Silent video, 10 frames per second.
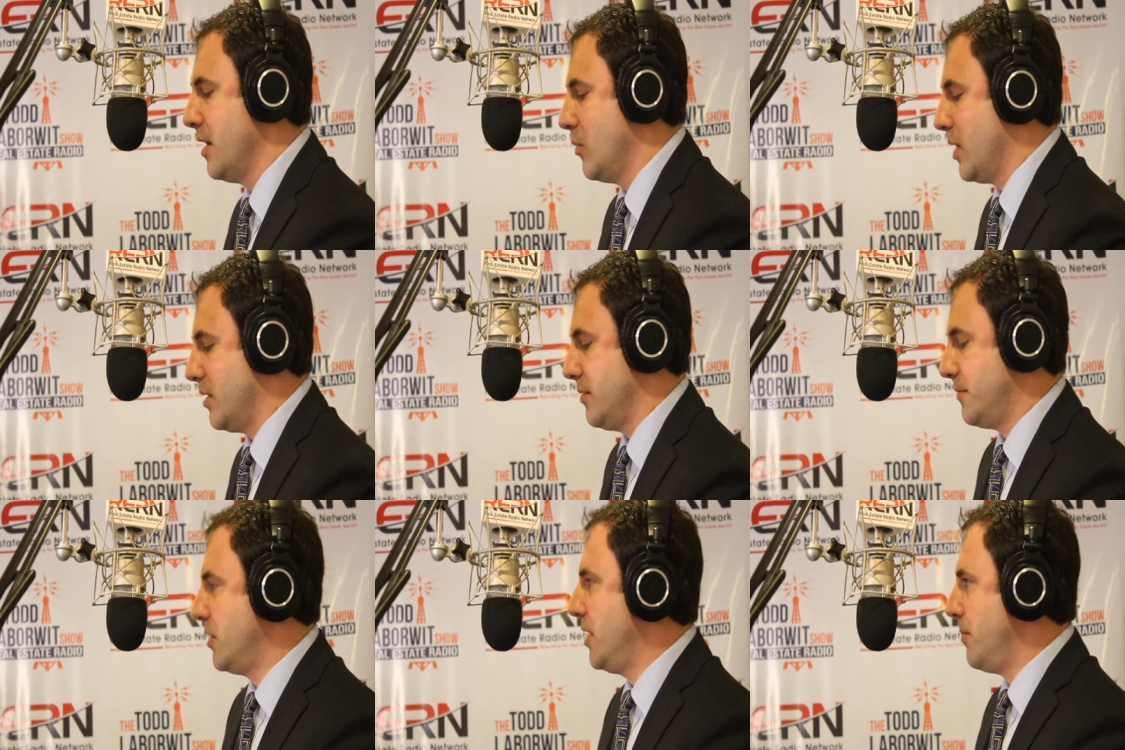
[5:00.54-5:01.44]
Well,
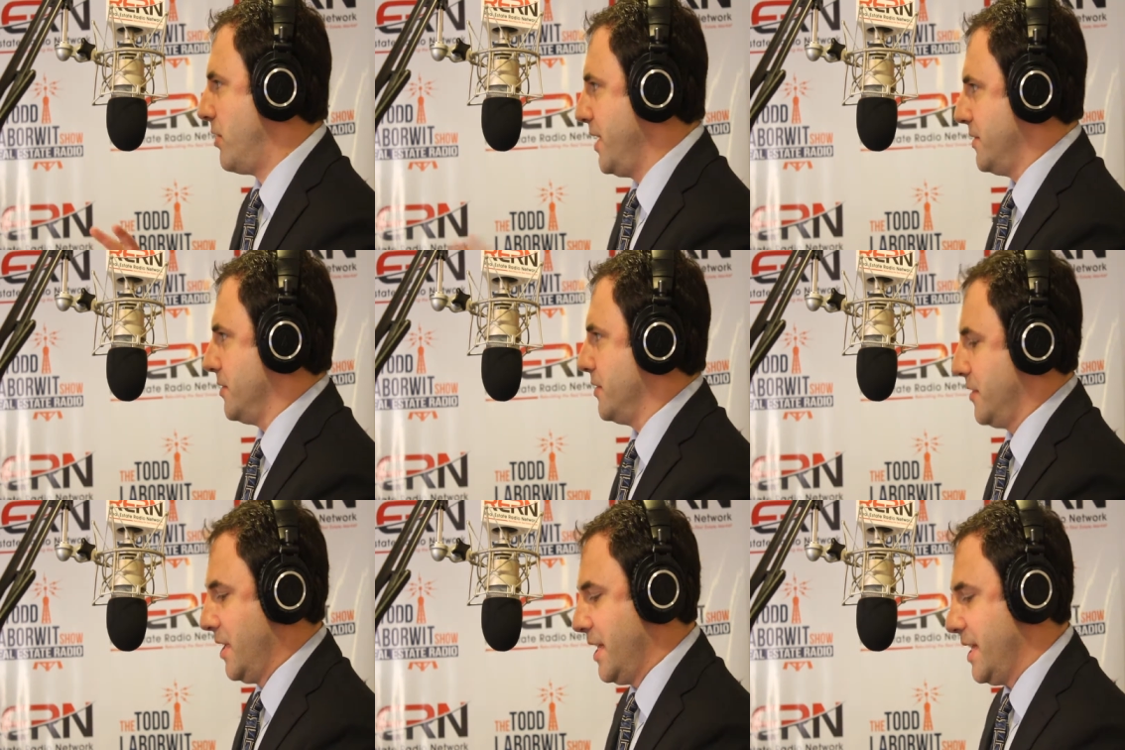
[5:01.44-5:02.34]
for
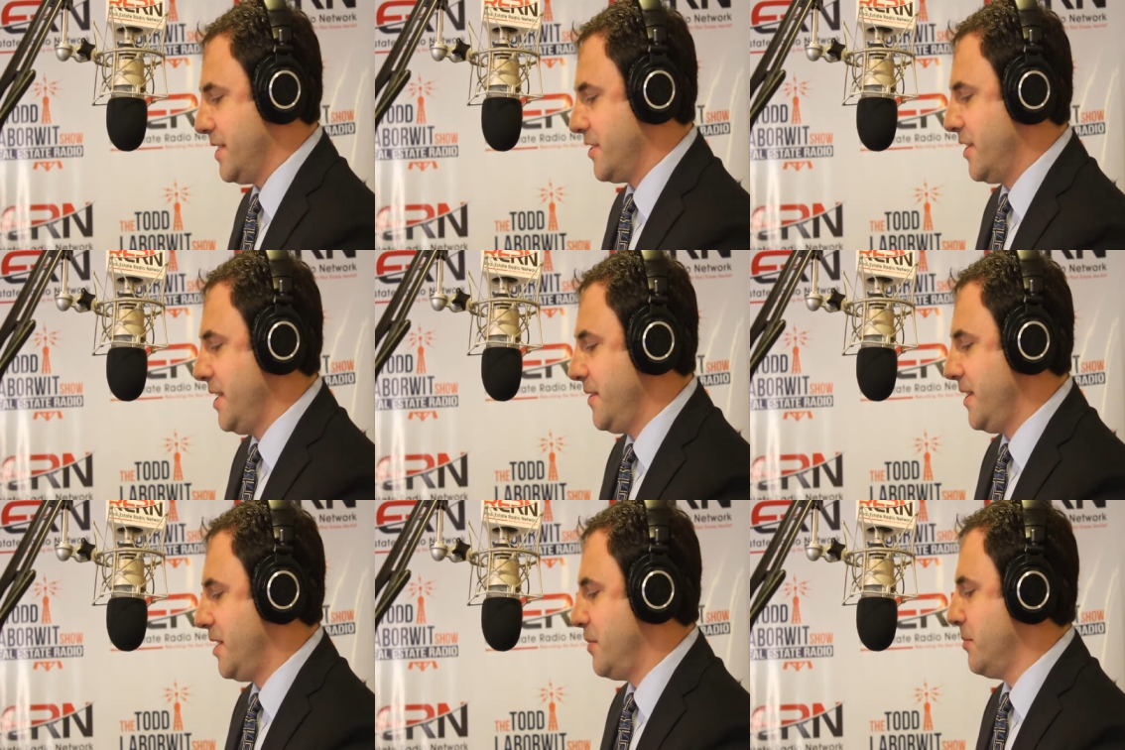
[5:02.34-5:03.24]
appraisals, is there
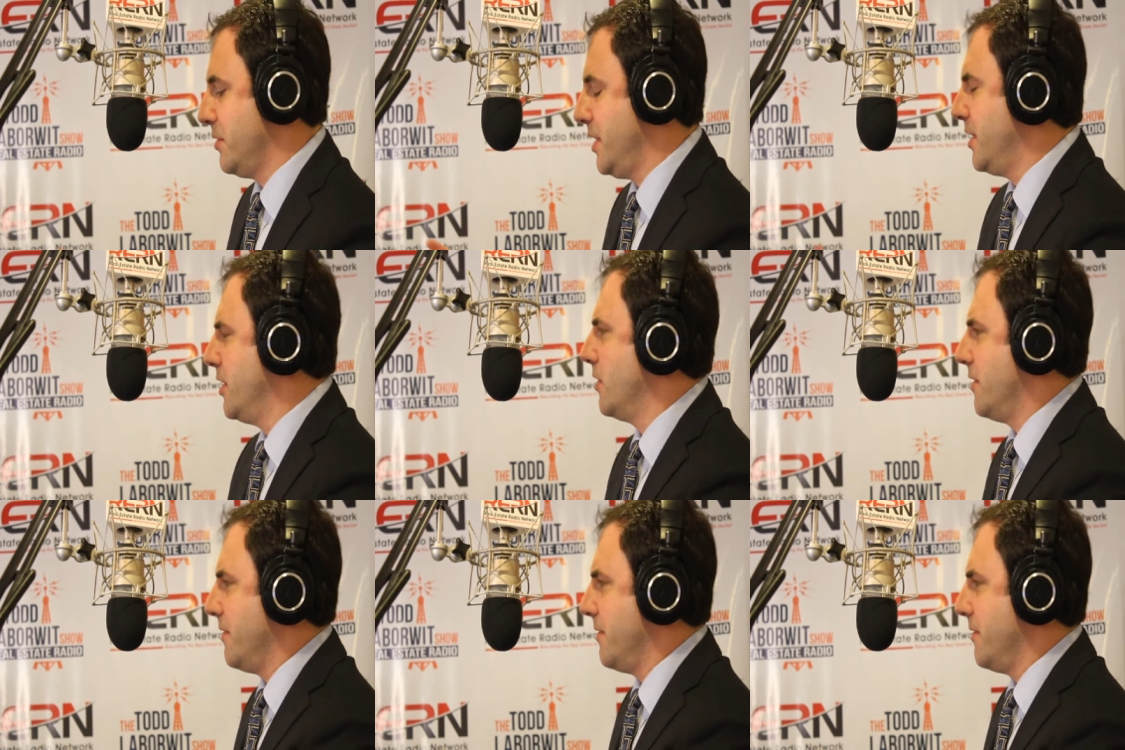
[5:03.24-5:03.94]
anything that people need to know in